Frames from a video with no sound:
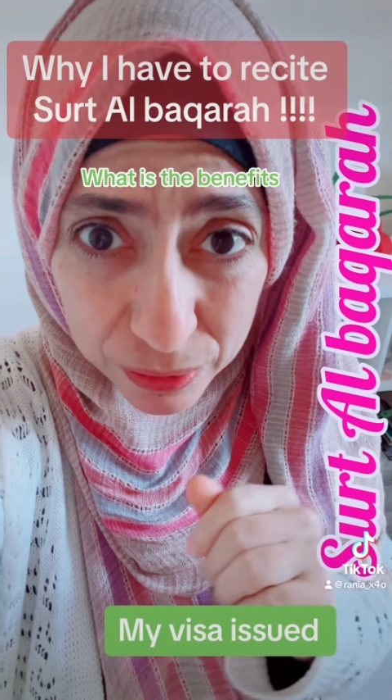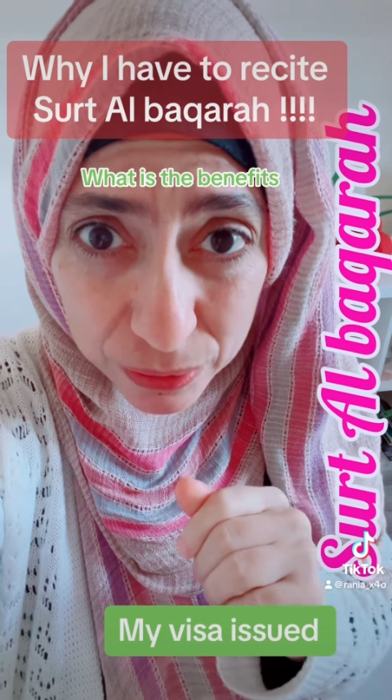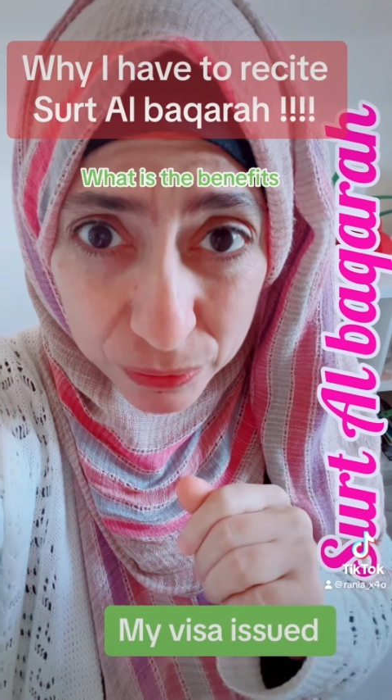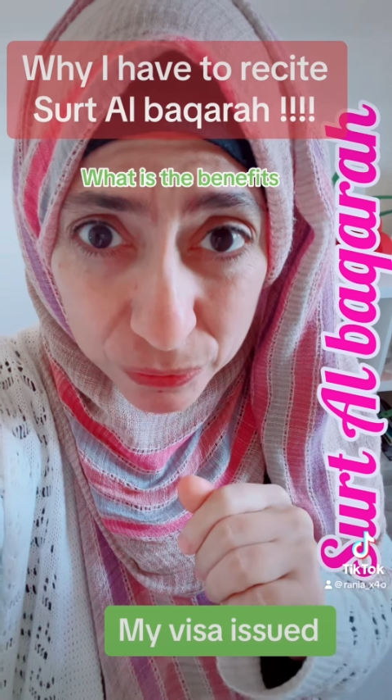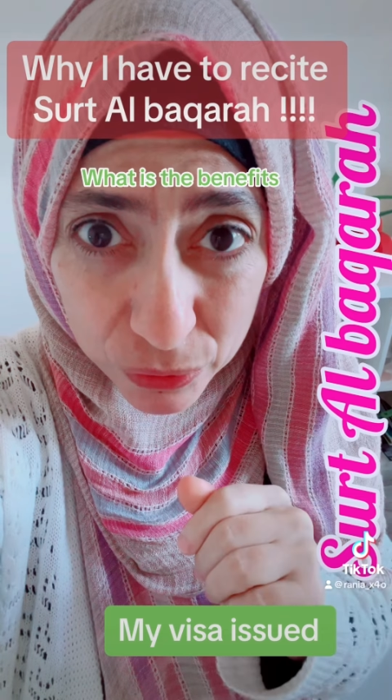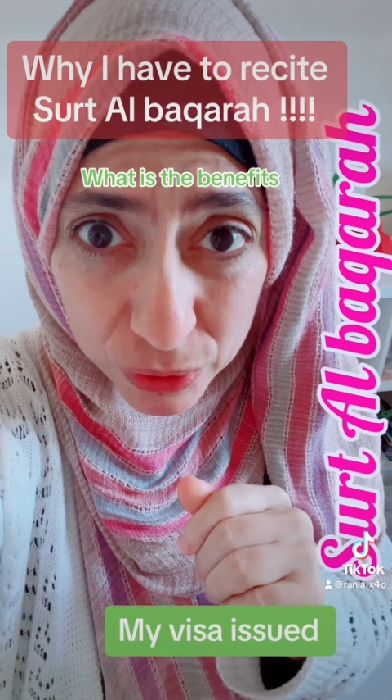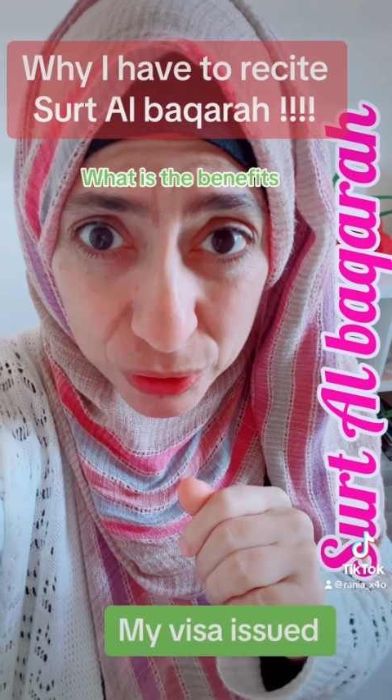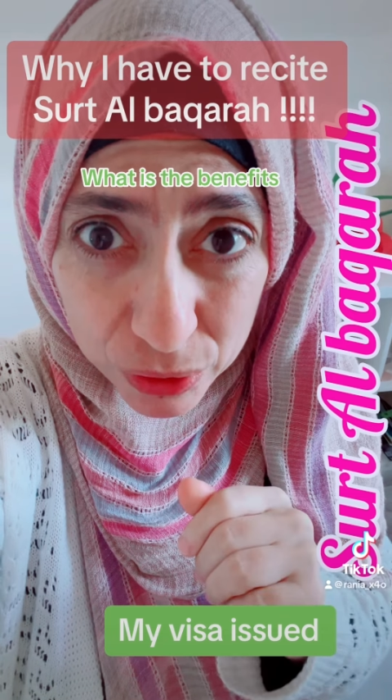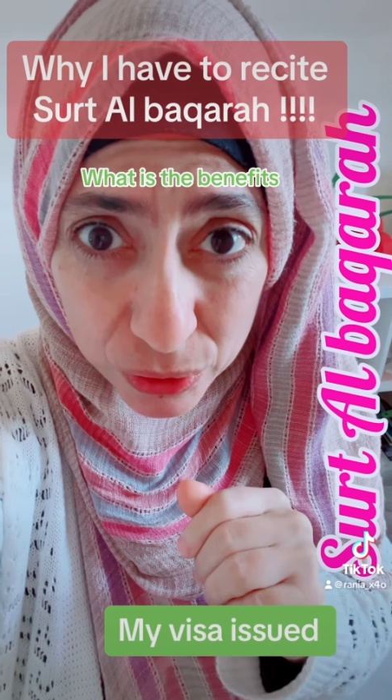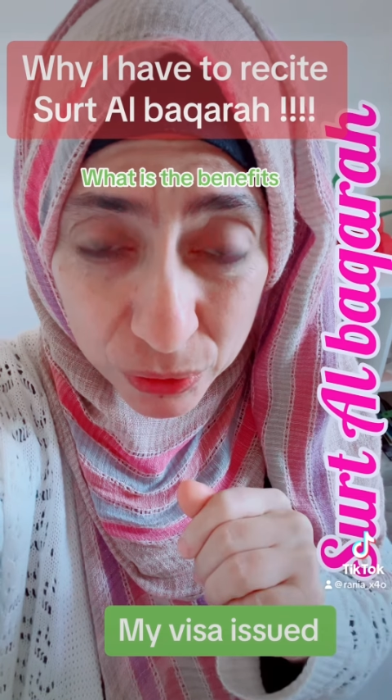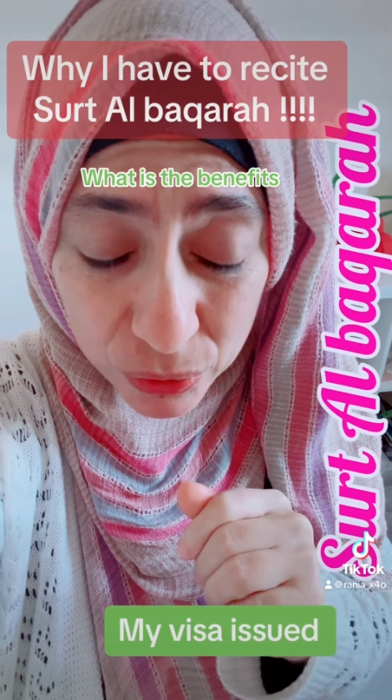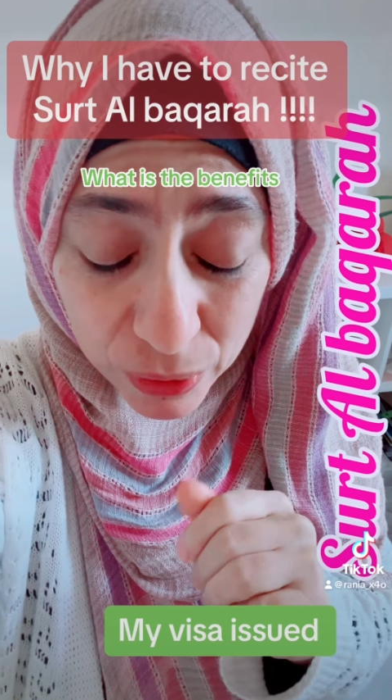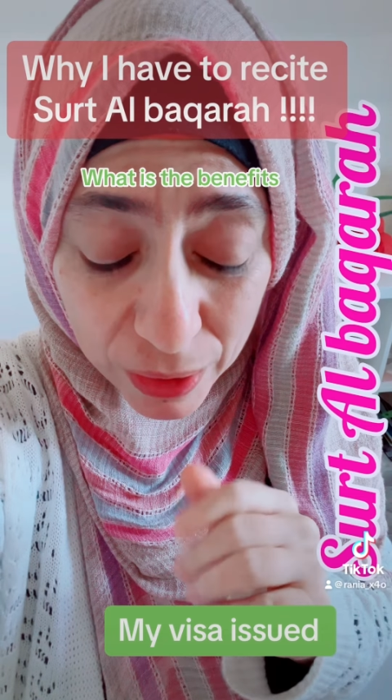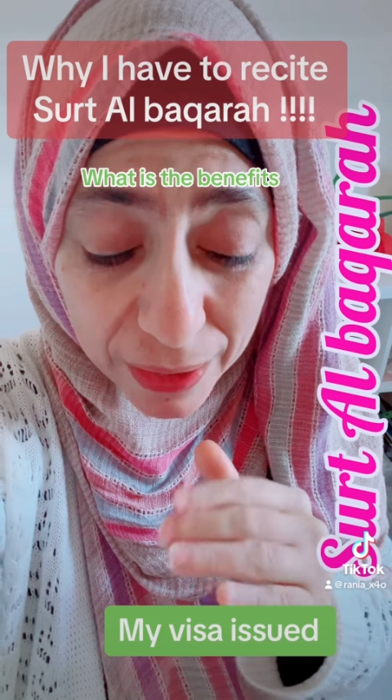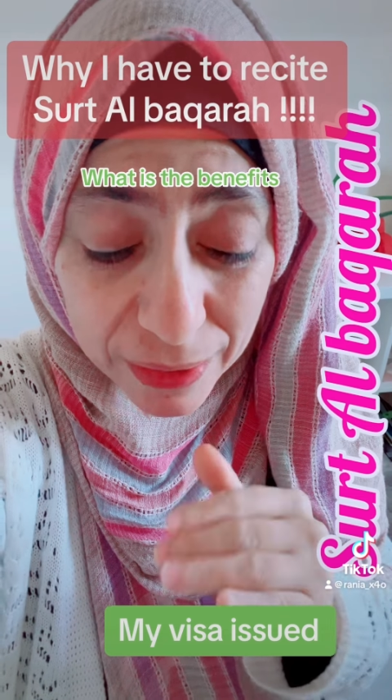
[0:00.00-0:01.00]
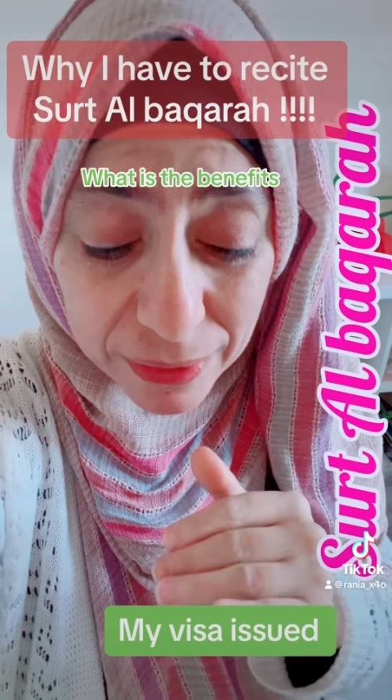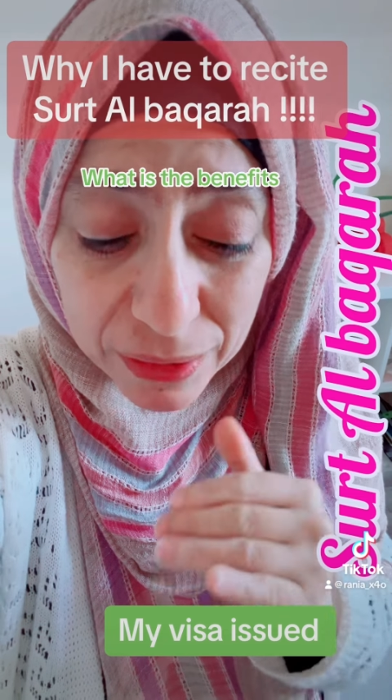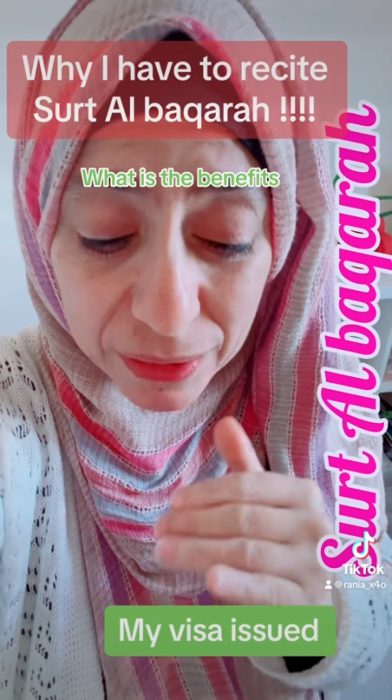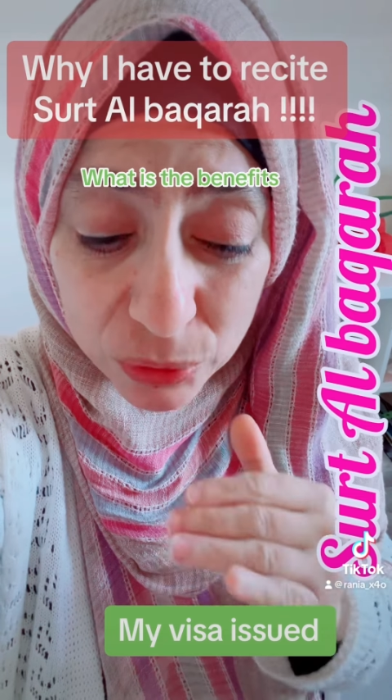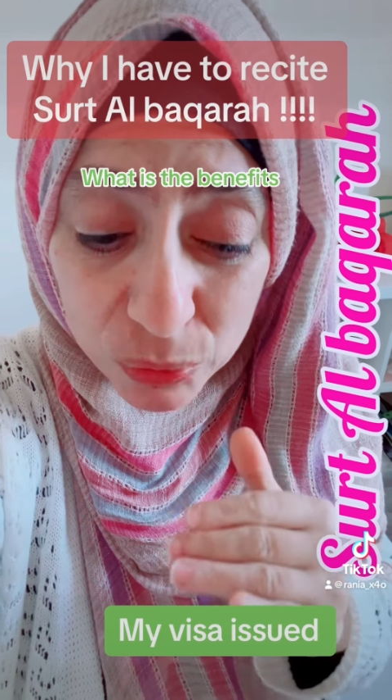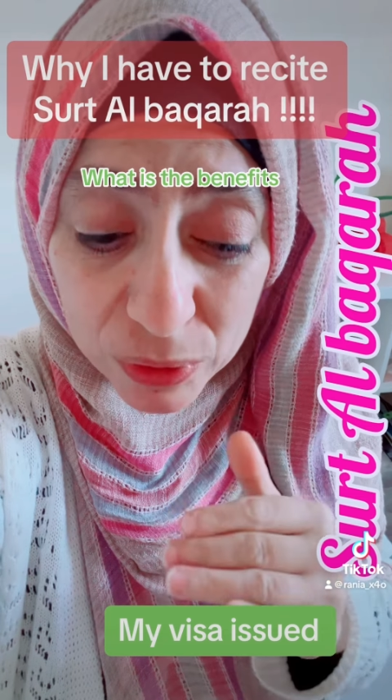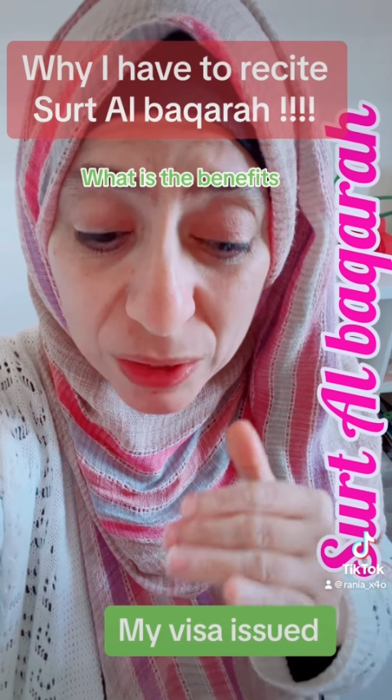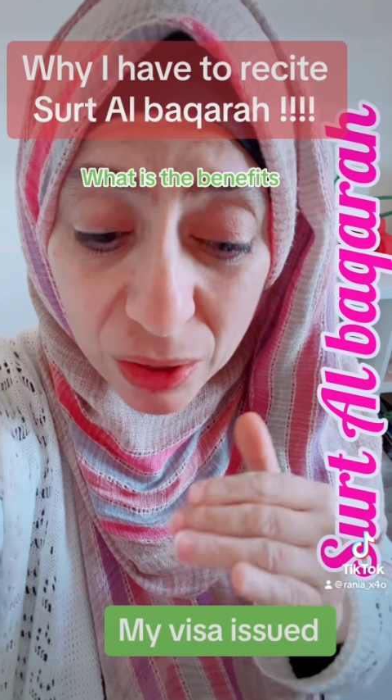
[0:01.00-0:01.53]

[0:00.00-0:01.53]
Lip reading: for you and it will